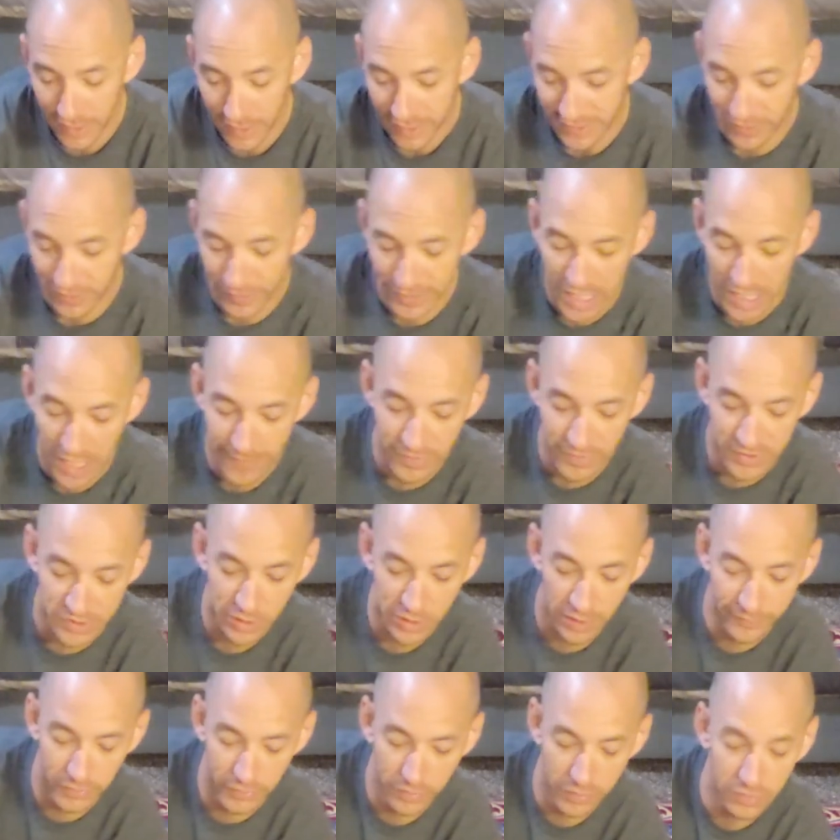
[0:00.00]
So you have
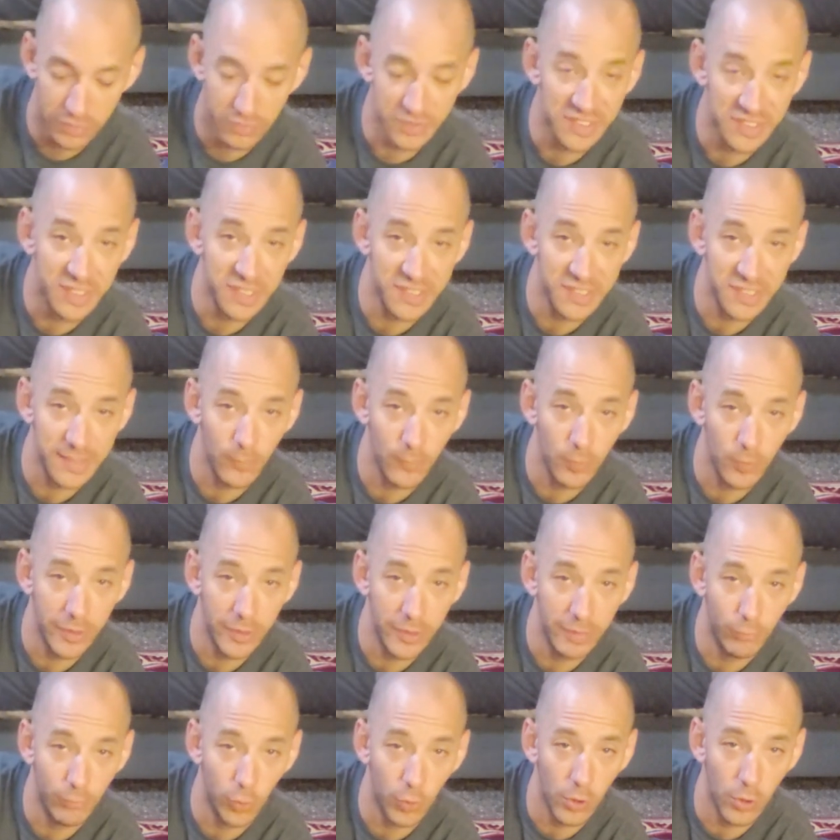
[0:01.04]
yourself a little system where you
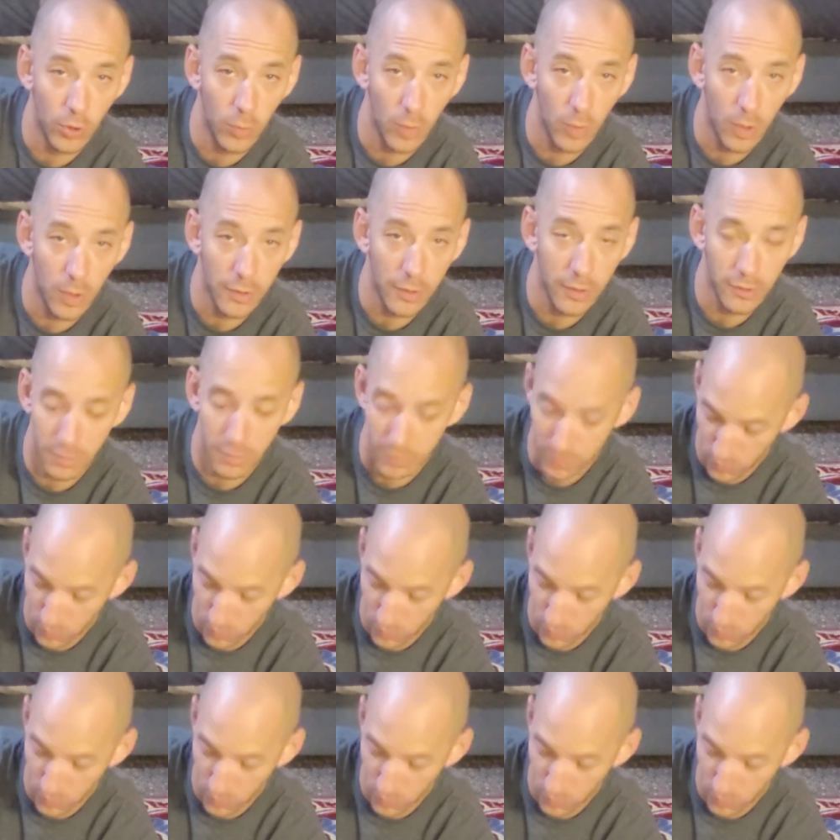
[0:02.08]
can boil water,